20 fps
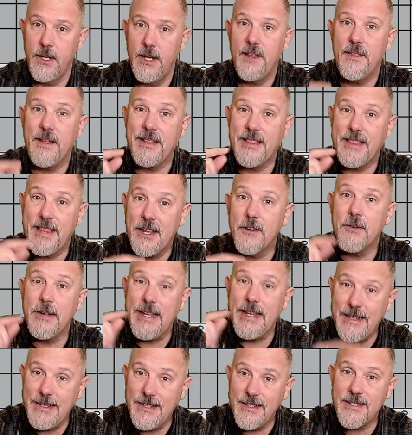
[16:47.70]
that there
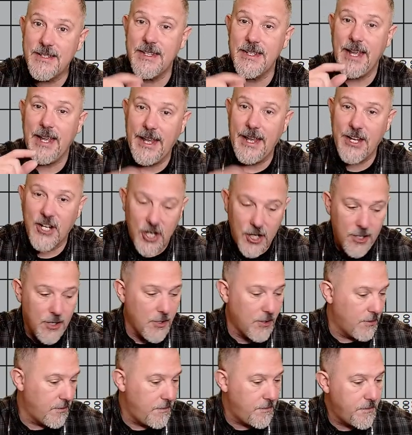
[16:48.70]
is a
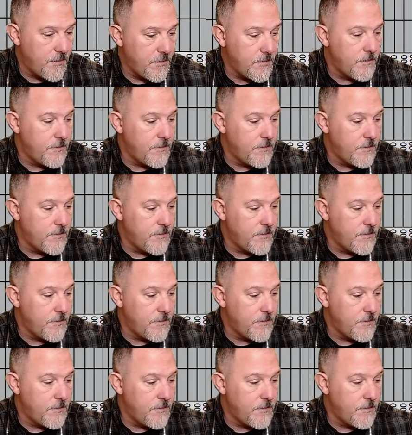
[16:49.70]
curve.